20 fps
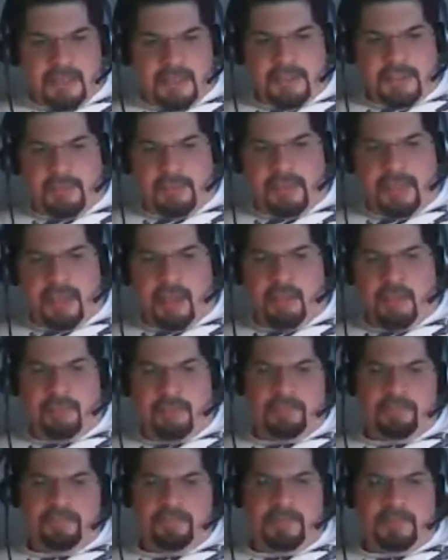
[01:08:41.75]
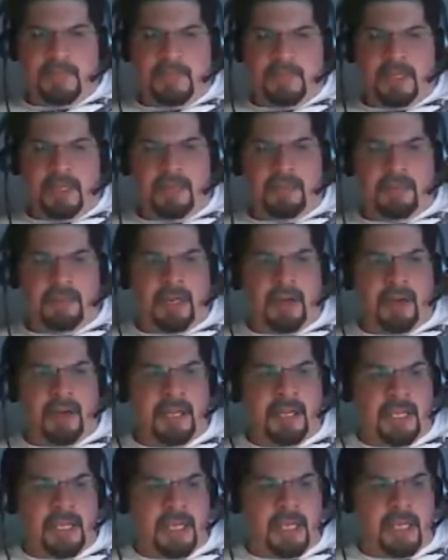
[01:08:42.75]
something up
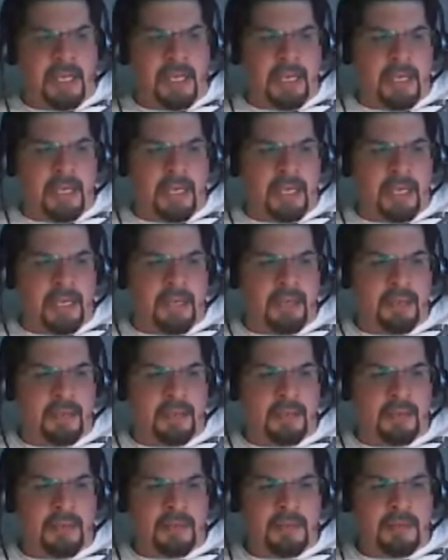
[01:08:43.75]
regarding I